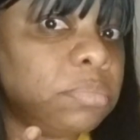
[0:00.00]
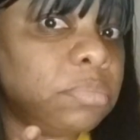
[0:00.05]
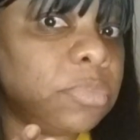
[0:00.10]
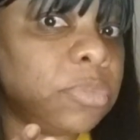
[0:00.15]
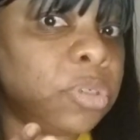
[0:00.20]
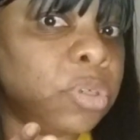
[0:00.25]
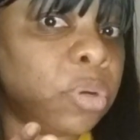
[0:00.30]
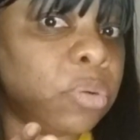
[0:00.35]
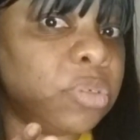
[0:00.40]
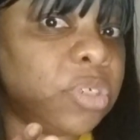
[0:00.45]

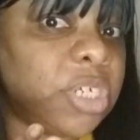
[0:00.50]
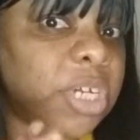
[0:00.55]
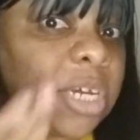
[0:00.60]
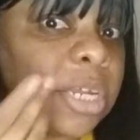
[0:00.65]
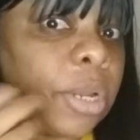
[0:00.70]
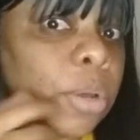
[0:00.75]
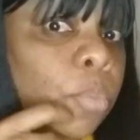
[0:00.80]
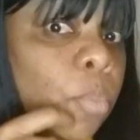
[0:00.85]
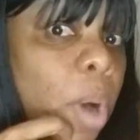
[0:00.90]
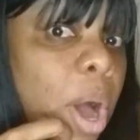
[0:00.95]
you know,
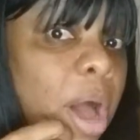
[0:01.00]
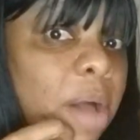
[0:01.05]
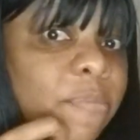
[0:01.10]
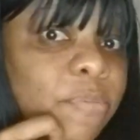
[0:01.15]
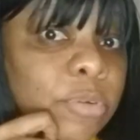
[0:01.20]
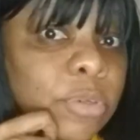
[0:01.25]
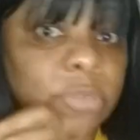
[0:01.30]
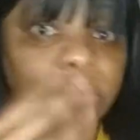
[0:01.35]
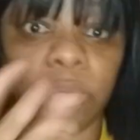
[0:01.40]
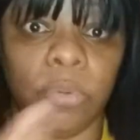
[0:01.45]
chicken and
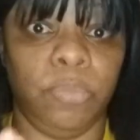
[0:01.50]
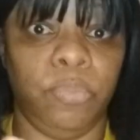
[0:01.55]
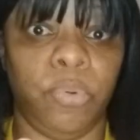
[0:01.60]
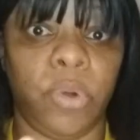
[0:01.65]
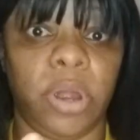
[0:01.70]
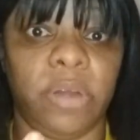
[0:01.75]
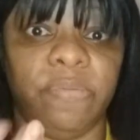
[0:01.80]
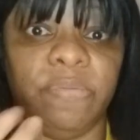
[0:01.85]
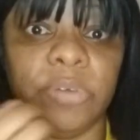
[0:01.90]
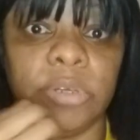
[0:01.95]
waffles for
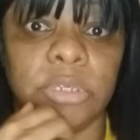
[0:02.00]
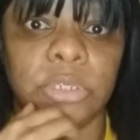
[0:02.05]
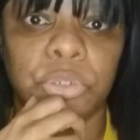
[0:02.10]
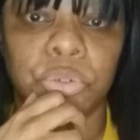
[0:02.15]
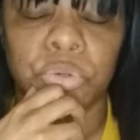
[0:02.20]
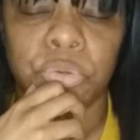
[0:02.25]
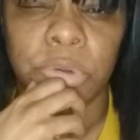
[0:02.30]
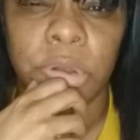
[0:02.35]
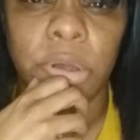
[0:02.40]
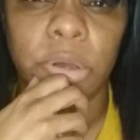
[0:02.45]
breakfast,
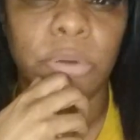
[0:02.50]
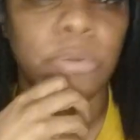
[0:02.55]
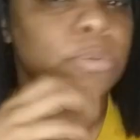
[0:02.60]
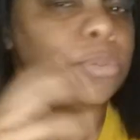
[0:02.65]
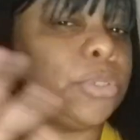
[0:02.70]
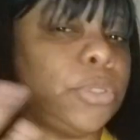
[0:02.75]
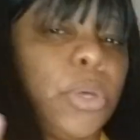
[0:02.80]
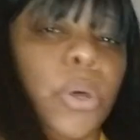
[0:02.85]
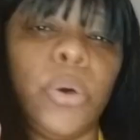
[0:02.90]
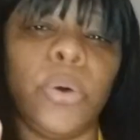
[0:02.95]
you know?
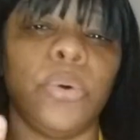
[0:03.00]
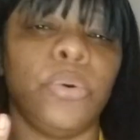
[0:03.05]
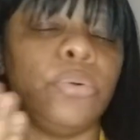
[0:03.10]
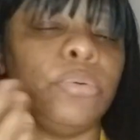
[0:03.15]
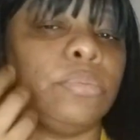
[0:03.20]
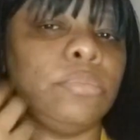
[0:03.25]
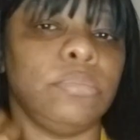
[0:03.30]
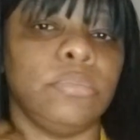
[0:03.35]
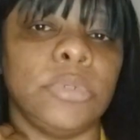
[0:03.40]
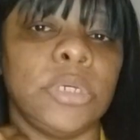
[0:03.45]
So
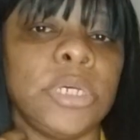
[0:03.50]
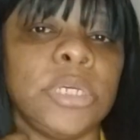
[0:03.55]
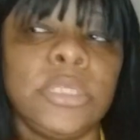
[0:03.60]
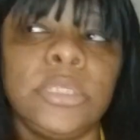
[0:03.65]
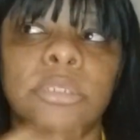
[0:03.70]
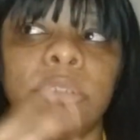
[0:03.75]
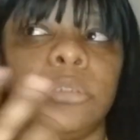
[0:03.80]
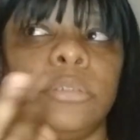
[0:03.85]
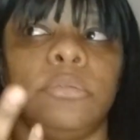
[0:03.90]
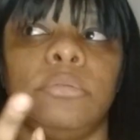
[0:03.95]

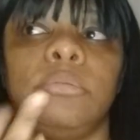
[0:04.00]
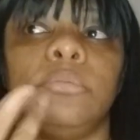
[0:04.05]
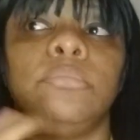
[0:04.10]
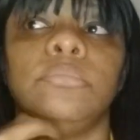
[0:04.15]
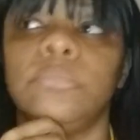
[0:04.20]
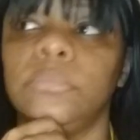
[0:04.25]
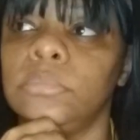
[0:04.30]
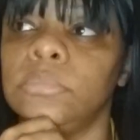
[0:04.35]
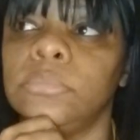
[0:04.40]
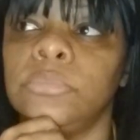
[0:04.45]
it's
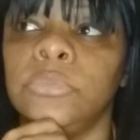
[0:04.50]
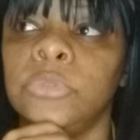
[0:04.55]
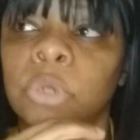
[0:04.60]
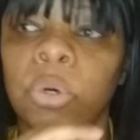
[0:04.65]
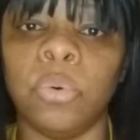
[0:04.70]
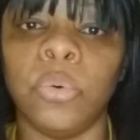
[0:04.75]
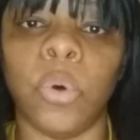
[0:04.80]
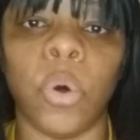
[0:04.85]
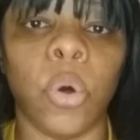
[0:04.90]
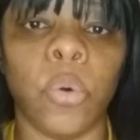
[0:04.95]

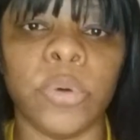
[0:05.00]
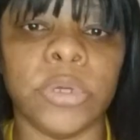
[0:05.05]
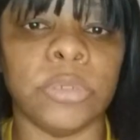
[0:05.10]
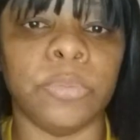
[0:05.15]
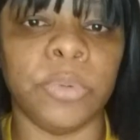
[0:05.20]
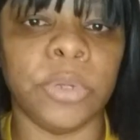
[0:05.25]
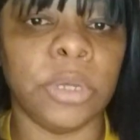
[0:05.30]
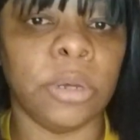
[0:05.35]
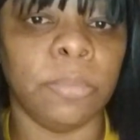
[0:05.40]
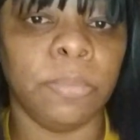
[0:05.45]
don't always
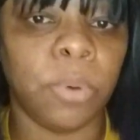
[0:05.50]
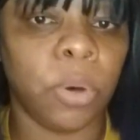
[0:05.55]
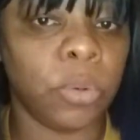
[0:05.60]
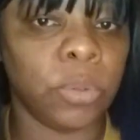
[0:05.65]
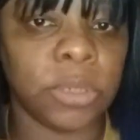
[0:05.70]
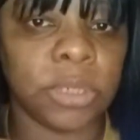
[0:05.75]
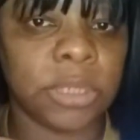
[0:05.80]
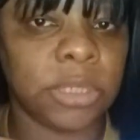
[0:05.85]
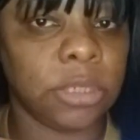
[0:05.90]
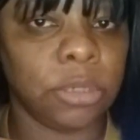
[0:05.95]
be a
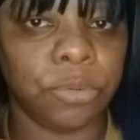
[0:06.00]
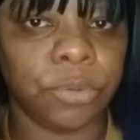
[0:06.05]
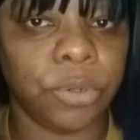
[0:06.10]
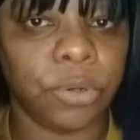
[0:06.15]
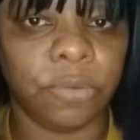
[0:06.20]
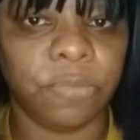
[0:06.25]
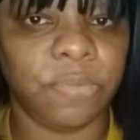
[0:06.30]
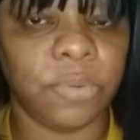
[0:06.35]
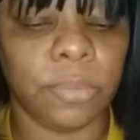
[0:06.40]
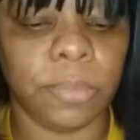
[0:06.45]
bowl of
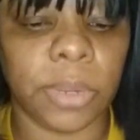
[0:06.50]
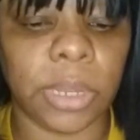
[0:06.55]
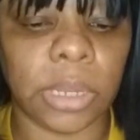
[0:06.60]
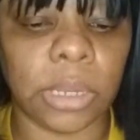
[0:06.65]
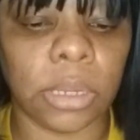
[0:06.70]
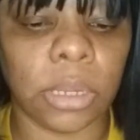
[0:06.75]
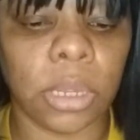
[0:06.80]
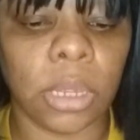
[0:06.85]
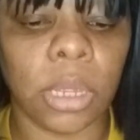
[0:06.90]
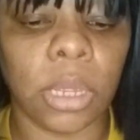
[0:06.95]
cereal for me.
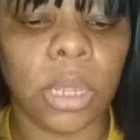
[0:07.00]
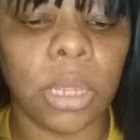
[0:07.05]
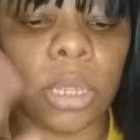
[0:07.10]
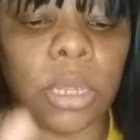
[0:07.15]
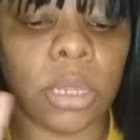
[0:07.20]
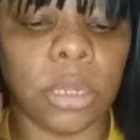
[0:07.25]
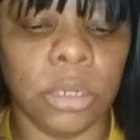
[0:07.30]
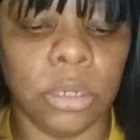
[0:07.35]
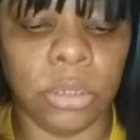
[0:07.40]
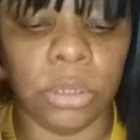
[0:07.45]

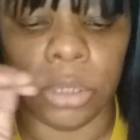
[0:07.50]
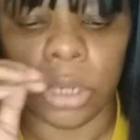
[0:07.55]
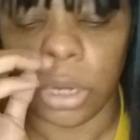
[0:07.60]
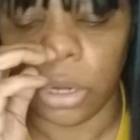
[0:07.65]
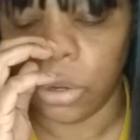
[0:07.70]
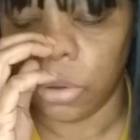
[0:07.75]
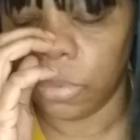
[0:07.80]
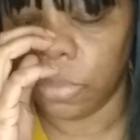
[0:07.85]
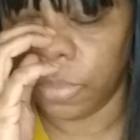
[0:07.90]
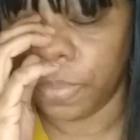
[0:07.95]
You
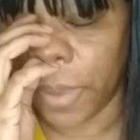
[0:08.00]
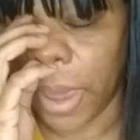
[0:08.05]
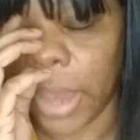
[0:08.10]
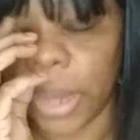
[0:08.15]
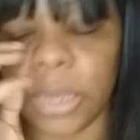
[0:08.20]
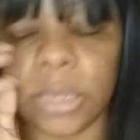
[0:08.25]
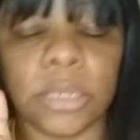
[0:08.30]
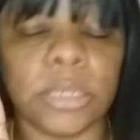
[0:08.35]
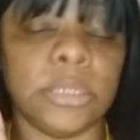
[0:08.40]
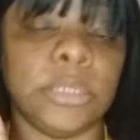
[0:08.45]
know,
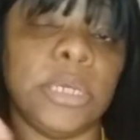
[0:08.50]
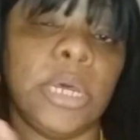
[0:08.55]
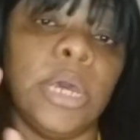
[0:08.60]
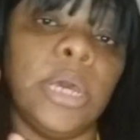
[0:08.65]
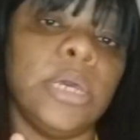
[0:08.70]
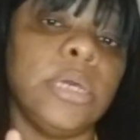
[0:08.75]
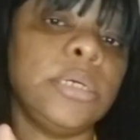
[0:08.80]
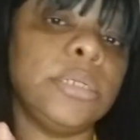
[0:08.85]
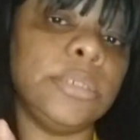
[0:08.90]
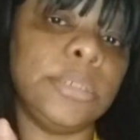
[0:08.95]
back in the
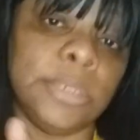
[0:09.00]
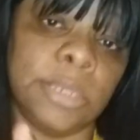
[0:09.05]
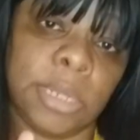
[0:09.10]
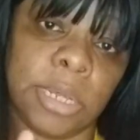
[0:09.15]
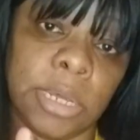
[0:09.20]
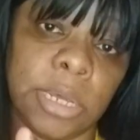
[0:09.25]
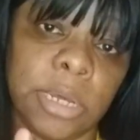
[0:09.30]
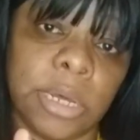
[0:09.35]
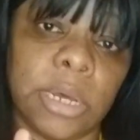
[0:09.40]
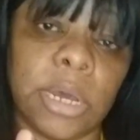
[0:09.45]
days,
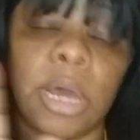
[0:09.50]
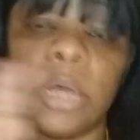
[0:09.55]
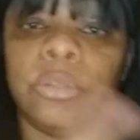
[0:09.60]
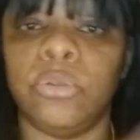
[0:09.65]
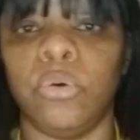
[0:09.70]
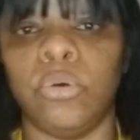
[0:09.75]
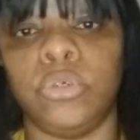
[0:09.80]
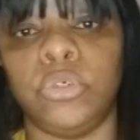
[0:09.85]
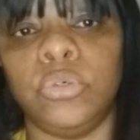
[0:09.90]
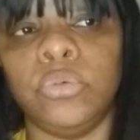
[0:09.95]
yeah, I
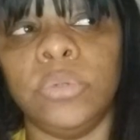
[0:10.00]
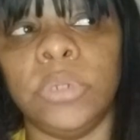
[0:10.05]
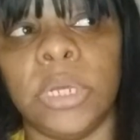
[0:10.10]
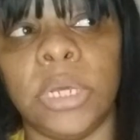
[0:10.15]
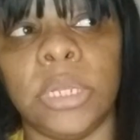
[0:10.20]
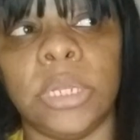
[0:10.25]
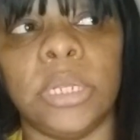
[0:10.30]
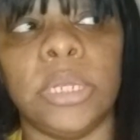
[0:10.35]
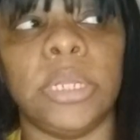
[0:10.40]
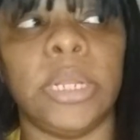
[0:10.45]
thought you
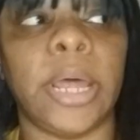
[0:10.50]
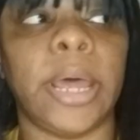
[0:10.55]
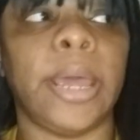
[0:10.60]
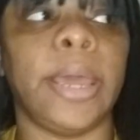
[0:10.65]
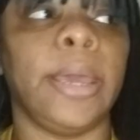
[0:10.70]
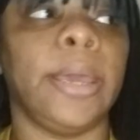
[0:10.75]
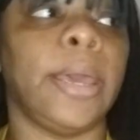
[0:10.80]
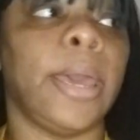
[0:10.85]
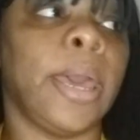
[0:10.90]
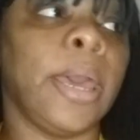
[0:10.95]
needed
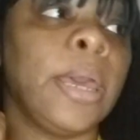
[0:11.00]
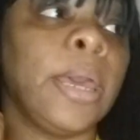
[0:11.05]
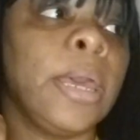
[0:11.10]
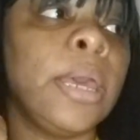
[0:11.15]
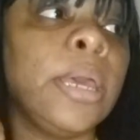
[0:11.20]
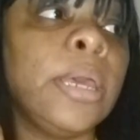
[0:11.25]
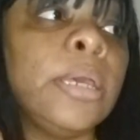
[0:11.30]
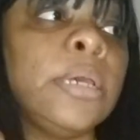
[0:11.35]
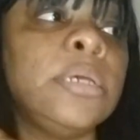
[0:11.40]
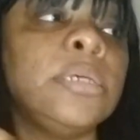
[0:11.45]
like
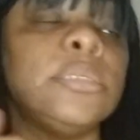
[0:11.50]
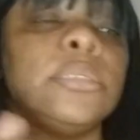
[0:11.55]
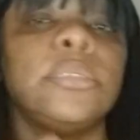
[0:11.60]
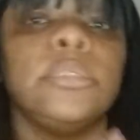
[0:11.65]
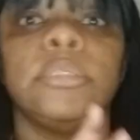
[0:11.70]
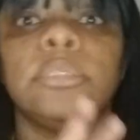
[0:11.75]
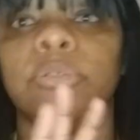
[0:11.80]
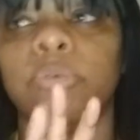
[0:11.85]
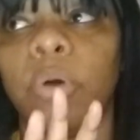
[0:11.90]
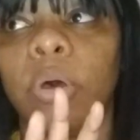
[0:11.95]
eggs,
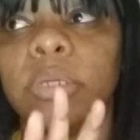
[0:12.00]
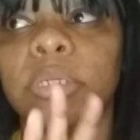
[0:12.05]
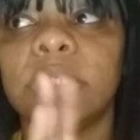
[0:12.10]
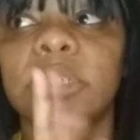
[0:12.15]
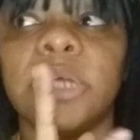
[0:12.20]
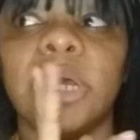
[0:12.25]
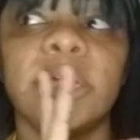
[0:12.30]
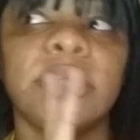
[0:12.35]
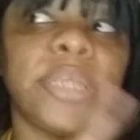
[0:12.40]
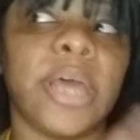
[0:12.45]

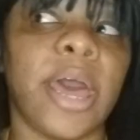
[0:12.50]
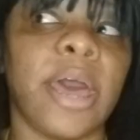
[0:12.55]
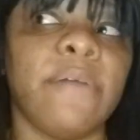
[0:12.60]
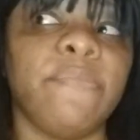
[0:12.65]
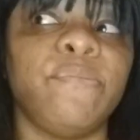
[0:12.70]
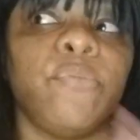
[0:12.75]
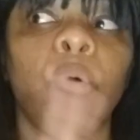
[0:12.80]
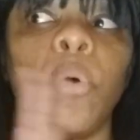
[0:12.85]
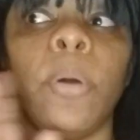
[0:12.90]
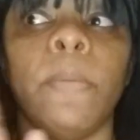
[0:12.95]
sauces like
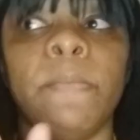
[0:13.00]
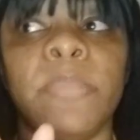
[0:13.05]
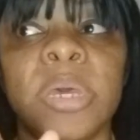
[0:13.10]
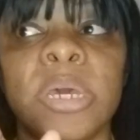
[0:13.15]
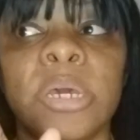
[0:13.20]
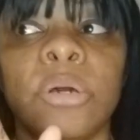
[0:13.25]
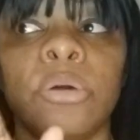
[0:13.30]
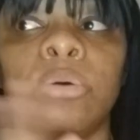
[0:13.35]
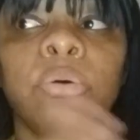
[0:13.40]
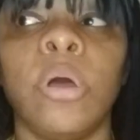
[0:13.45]
that for a
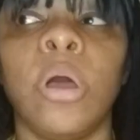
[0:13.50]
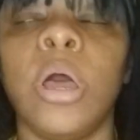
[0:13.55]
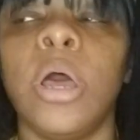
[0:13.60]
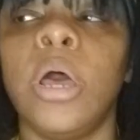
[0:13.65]
meal,